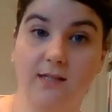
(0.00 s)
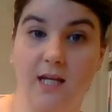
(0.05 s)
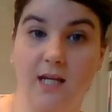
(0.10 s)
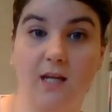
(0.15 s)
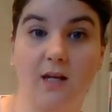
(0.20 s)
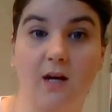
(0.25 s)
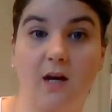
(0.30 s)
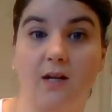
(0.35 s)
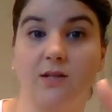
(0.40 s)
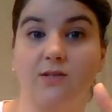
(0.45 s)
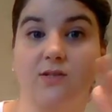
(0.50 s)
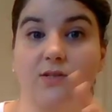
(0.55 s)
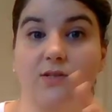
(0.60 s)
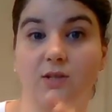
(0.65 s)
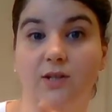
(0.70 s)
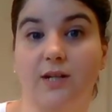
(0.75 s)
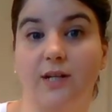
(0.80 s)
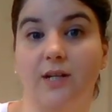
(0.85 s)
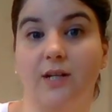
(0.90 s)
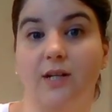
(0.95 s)
take on a
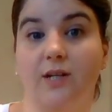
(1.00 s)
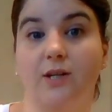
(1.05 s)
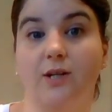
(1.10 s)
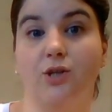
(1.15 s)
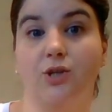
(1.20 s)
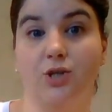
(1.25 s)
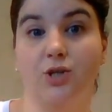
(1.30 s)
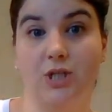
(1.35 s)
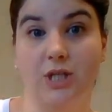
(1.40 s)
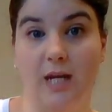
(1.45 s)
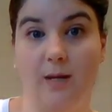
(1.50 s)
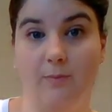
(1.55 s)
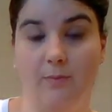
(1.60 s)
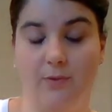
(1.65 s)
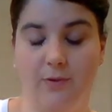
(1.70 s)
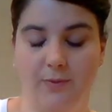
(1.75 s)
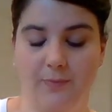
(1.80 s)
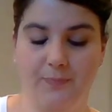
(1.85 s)
certain shape.